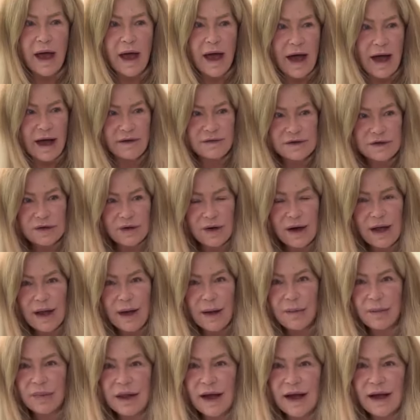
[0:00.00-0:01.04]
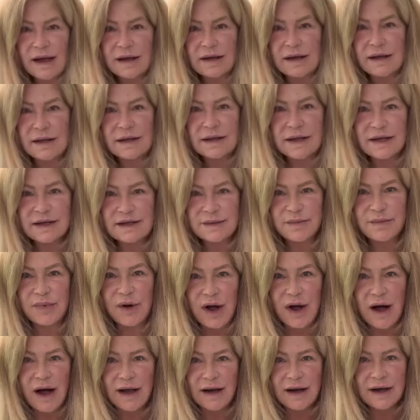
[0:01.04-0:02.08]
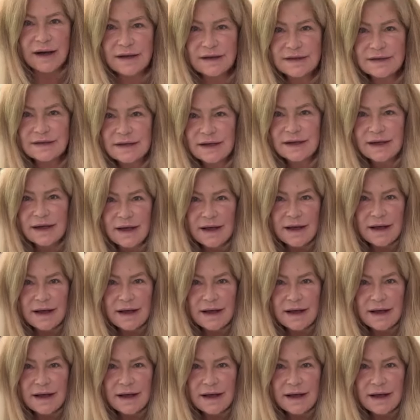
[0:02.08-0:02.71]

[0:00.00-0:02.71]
after I applied these products.